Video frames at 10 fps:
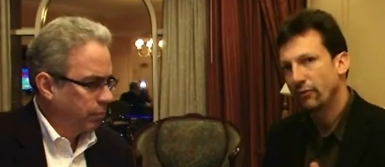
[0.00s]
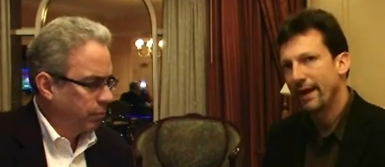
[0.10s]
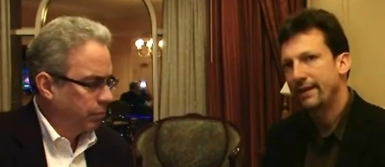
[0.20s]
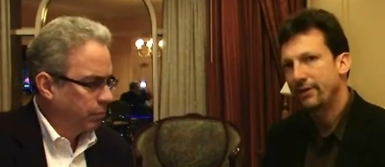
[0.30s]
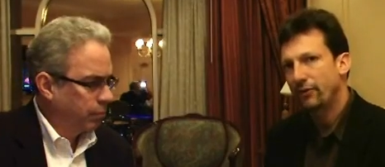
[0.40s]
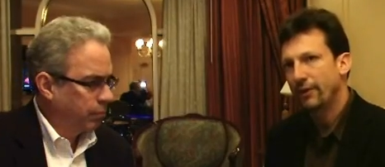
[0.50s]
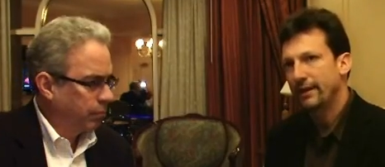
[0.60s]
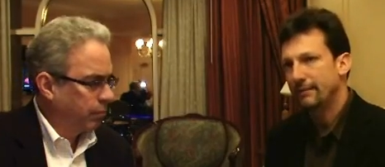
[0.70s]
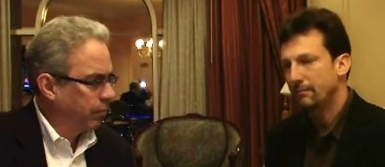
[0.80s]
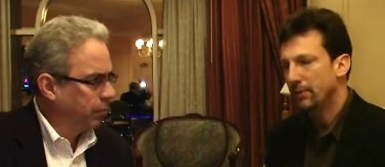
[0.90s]
Speaker 1: red,
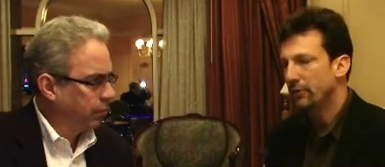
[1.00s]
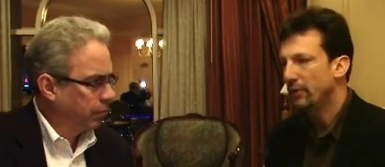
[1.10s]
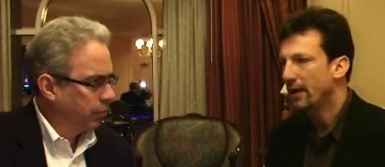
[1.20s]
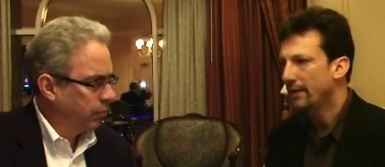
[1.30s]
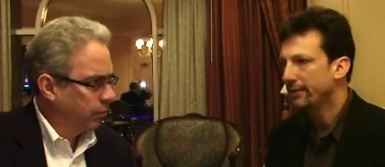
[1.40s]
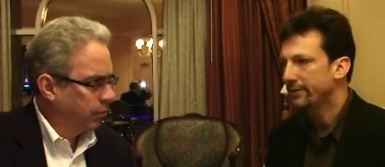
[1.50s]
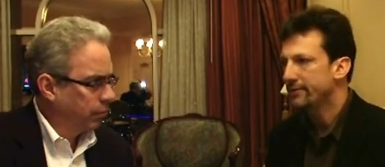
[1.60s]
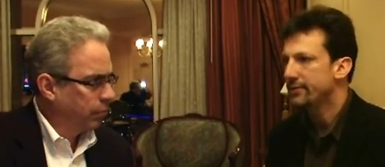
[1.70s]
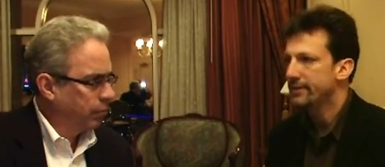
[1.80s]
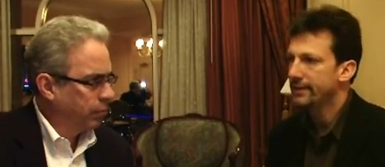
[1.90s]
green, and blue
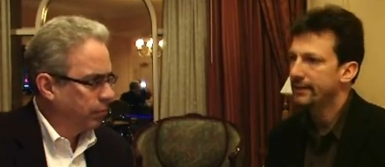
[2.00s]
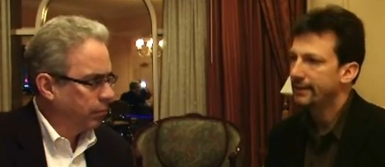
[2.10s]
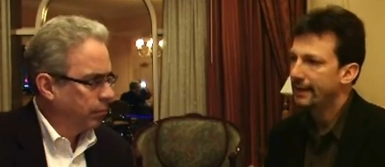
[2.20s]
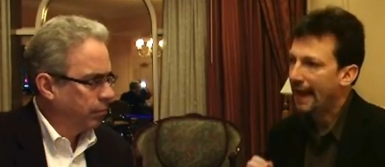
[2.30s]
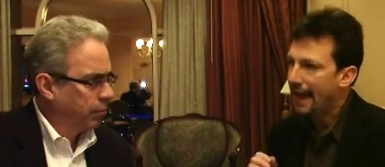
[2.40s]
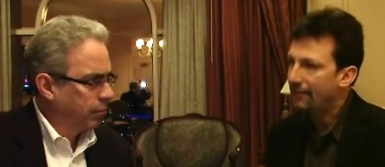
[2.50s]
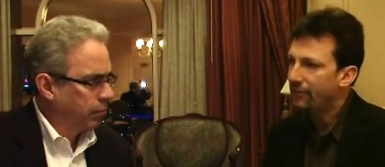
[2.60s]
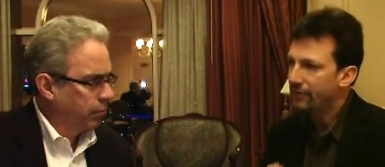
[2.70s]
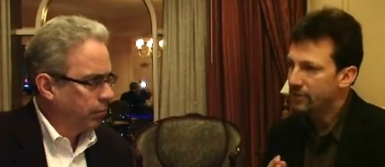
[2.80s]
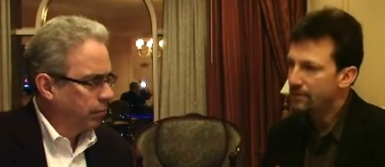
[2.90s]
colors
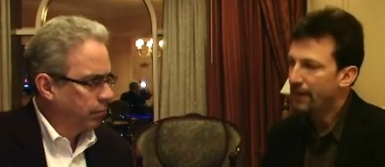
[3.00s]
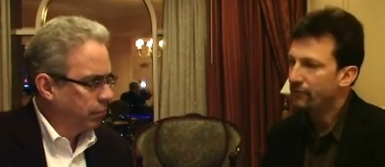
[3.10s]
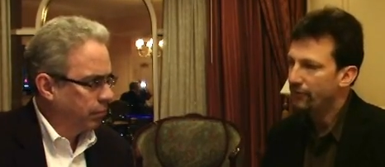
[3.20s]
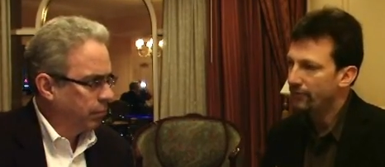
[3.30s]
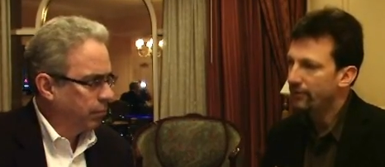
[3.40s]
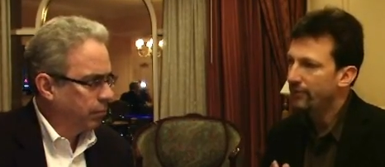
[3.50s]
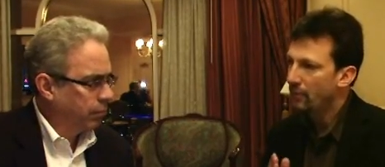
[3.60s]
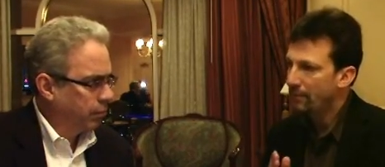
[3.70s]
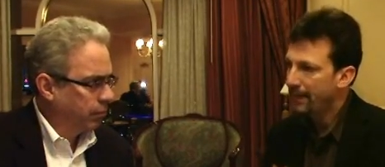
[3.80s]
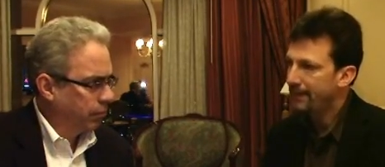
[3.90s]
at the spectral
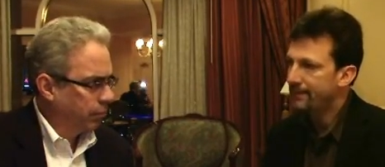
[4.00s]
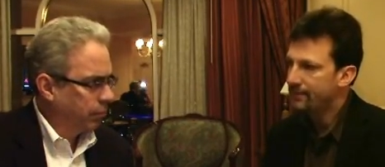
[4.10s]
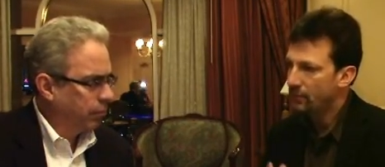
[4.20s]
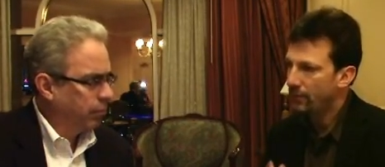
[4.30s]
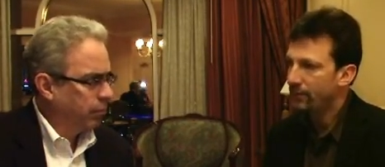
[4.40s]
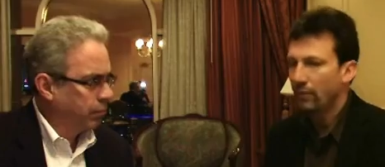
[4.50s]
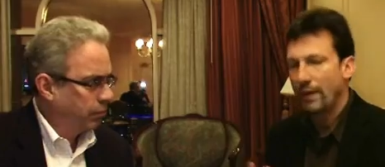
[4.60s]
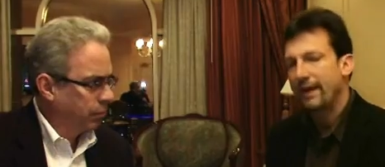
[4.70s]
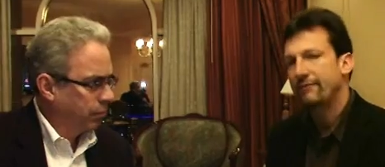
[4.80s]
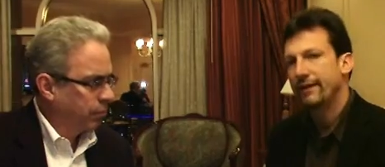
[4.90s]
peaks with the
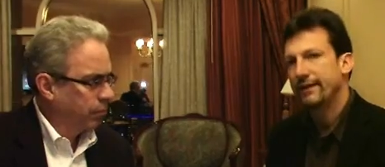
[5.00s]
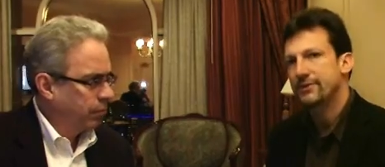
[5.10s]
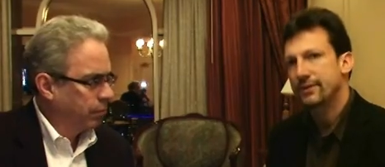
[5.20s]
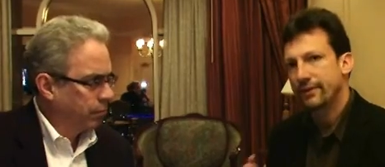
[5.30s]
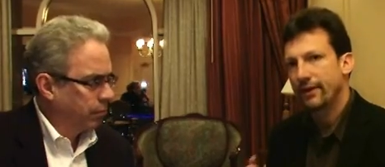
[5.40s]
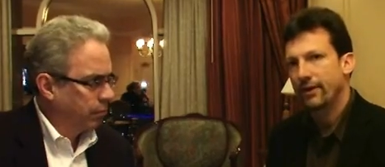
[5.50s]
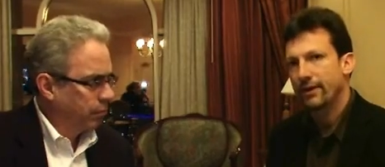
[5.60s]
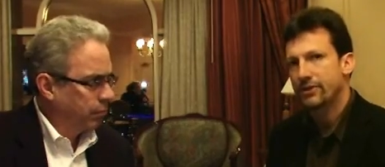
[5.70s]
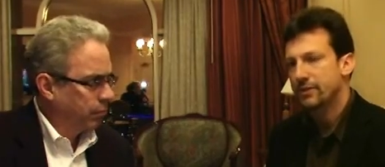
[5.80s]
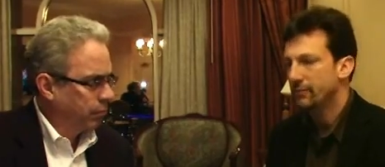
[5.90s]
wavelengths
Speaker 2: that our
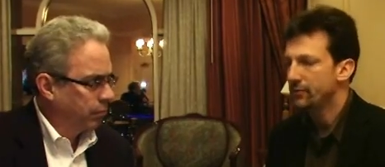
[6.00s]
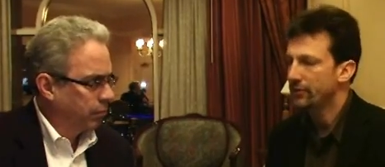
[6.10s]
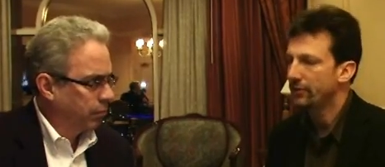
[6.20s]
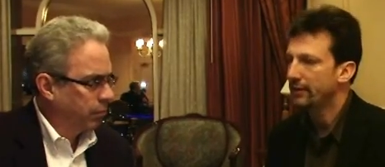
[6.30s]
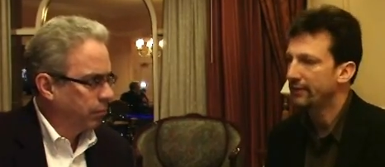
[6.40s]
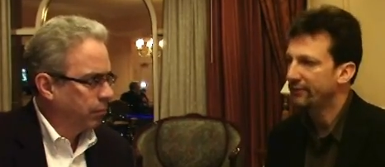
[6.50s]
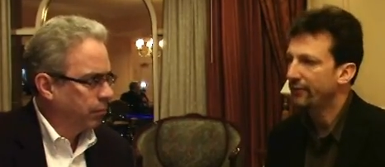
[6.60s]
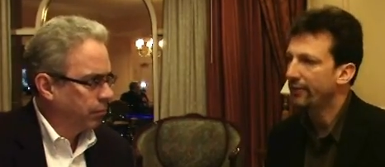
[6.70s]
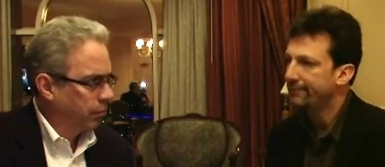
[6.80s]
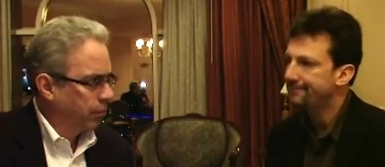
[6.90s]
customers are looking
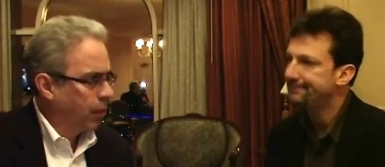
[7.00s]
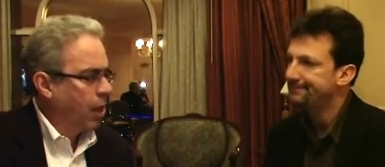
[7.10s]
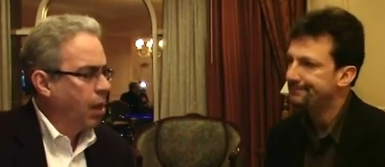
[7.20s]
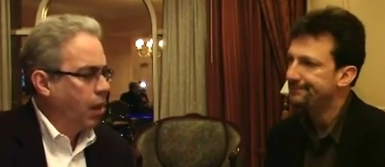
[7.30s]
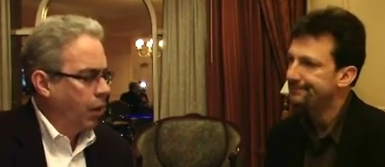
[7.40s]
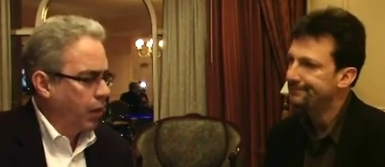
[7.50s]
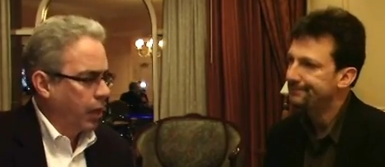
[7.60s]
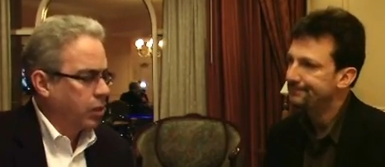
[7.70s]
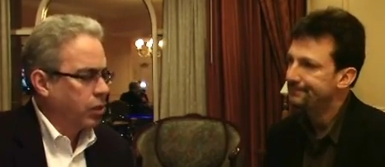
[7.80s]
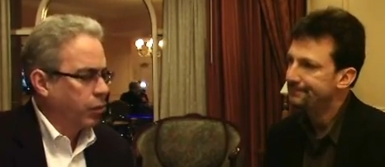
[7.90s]
for.
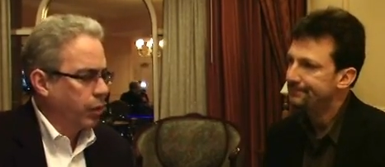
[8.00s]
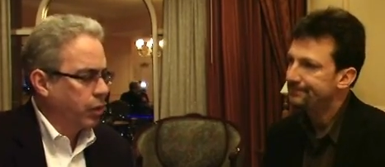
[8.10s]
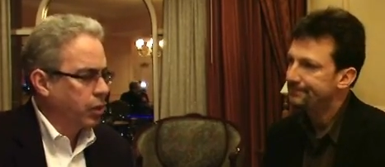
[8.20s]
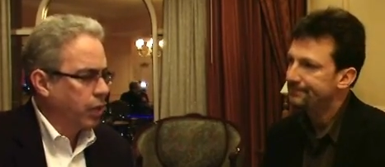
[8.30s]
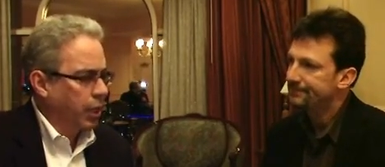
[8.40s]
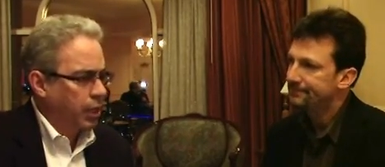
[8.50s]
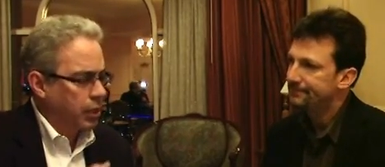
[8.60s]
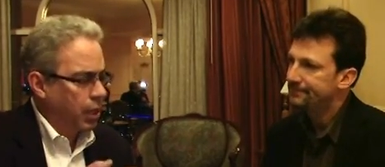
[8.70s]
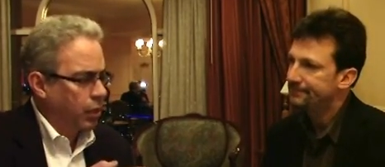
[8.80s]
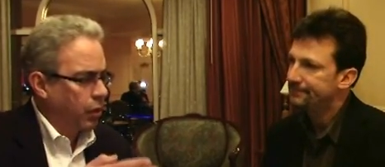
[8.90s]
Okay, so what you're saying
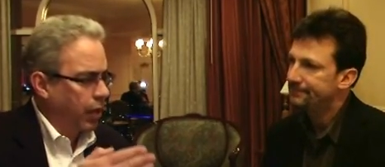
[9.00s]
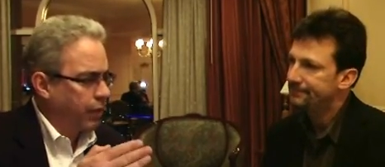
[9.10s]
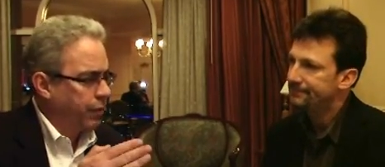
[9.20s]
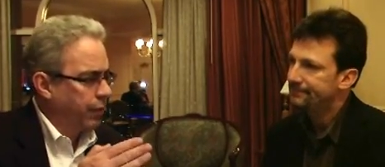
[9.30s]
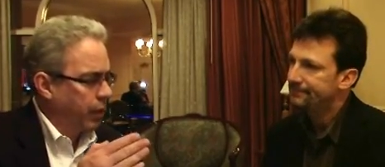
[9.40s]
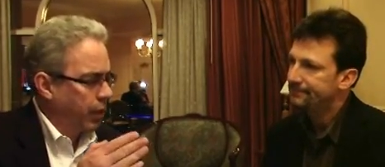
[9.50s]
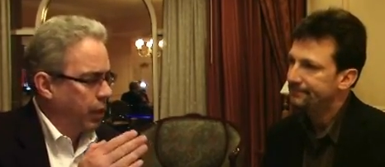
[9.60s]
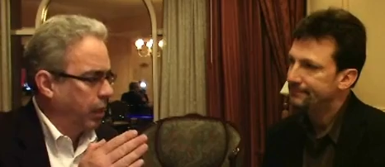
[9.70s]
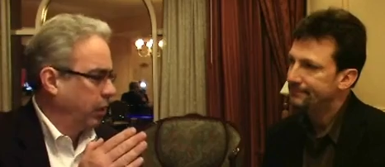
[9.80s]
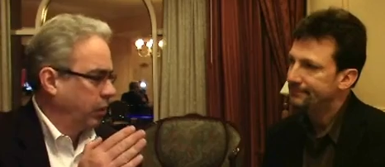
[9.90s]
is that you have
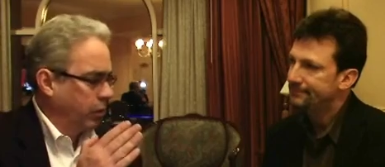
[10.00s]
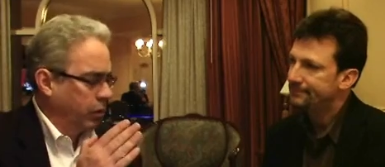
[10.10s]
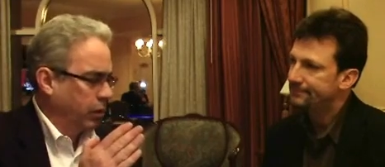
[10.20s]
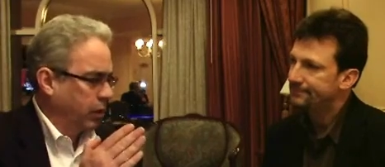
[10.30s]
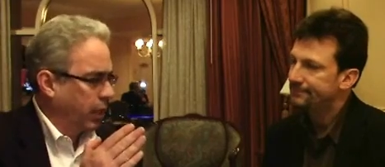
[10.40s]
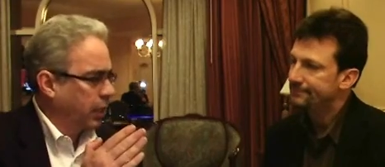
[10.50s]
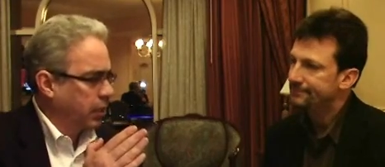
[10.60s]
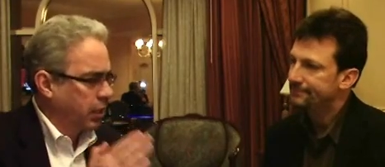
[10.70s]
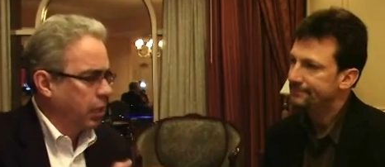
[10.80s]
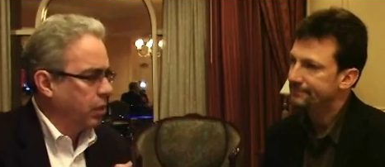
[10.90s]
uh, you, will take a
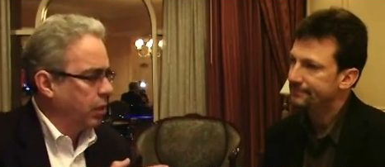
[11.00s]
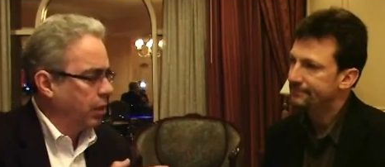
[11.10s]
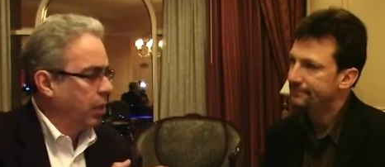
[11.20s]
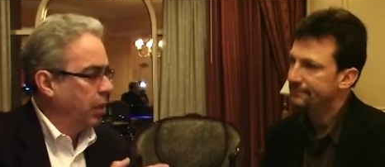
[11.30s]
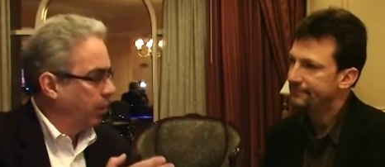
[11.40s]
standard